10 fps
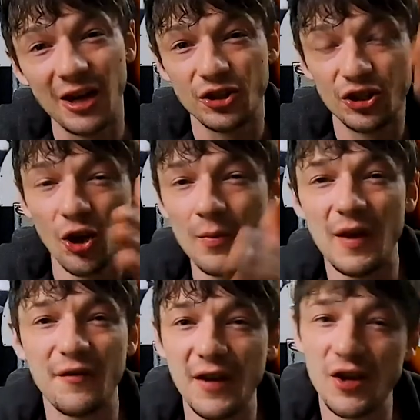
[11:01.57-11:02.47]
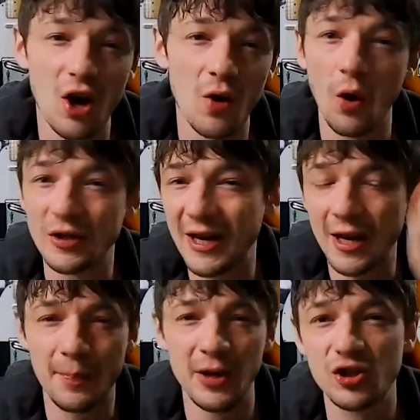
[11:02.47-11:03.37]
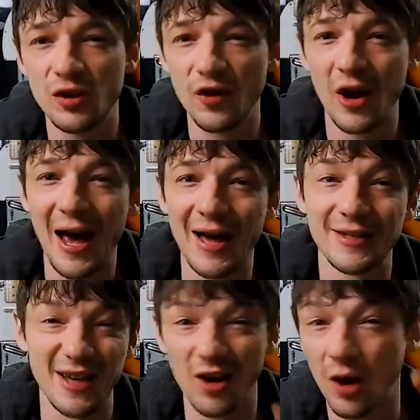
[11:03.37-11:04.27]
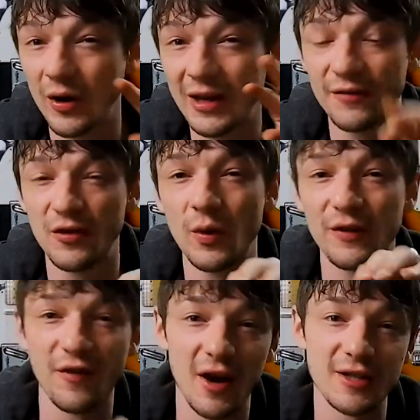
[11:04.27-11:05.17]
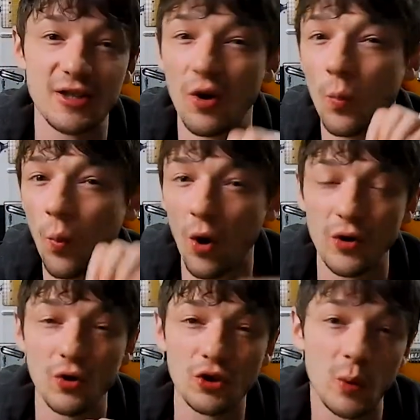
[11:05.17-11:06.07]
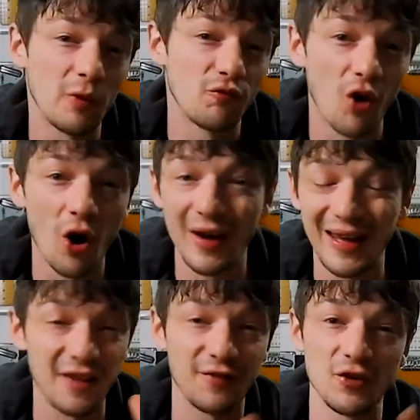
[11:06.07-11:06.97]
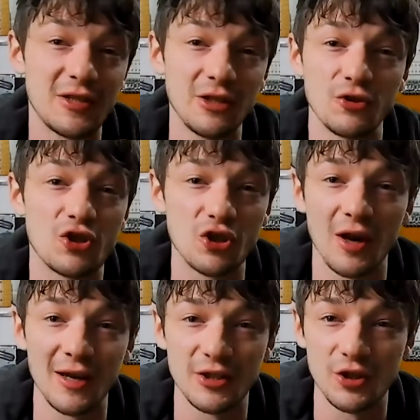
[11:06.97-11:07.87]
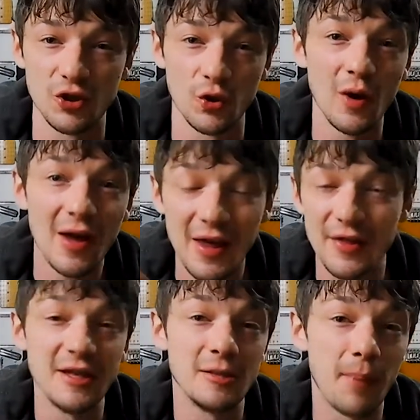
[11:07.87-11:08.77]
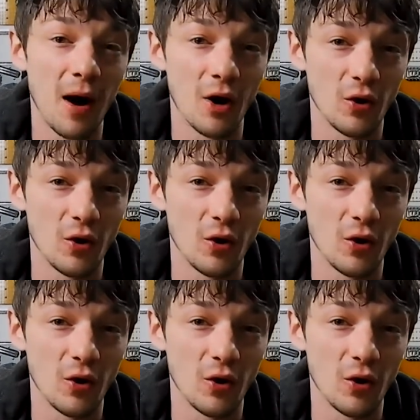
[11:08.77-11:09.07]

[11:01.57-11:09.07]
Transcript: and show me a video or take a picture of your hand and I will give you advice on what you're doing wrong if you're still struggling to do these bar